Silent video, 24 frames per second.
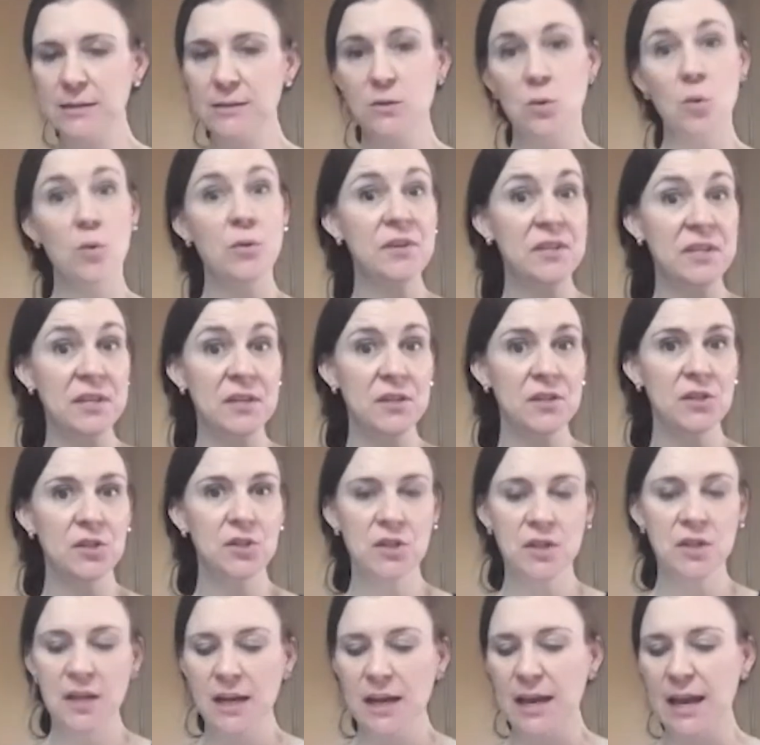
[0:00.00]
or dish
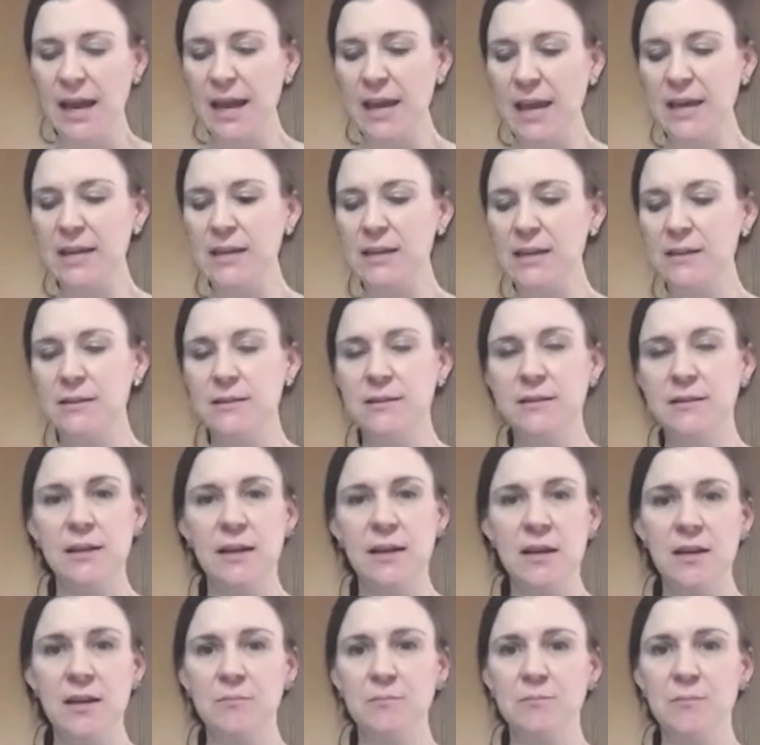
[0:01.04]
and
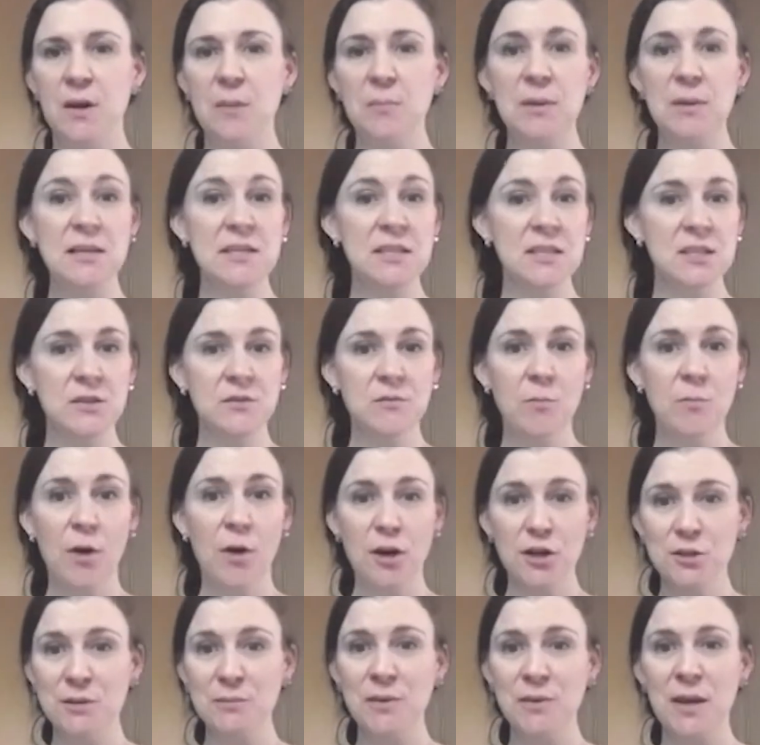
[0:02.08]
a piece of
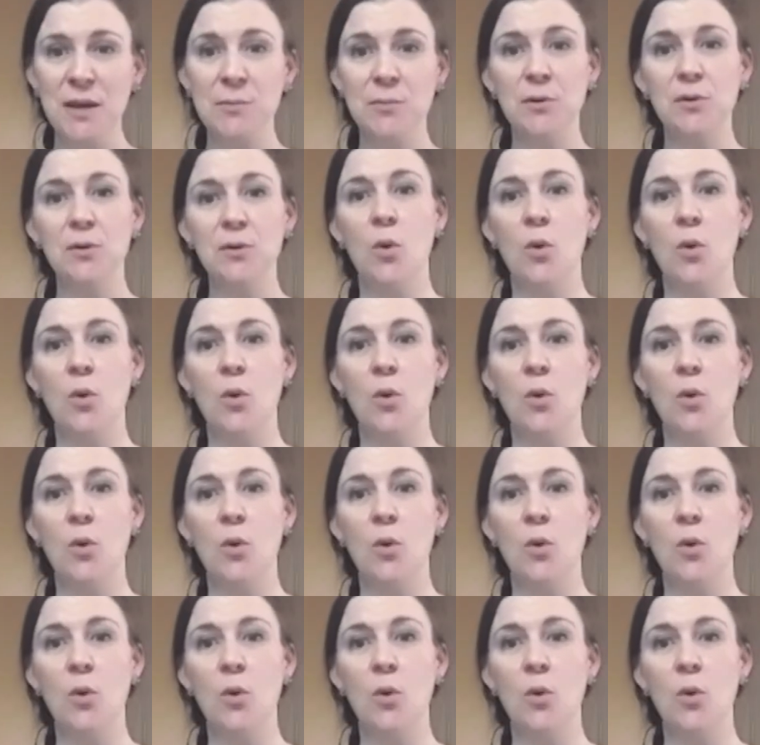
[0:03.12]
parchment paper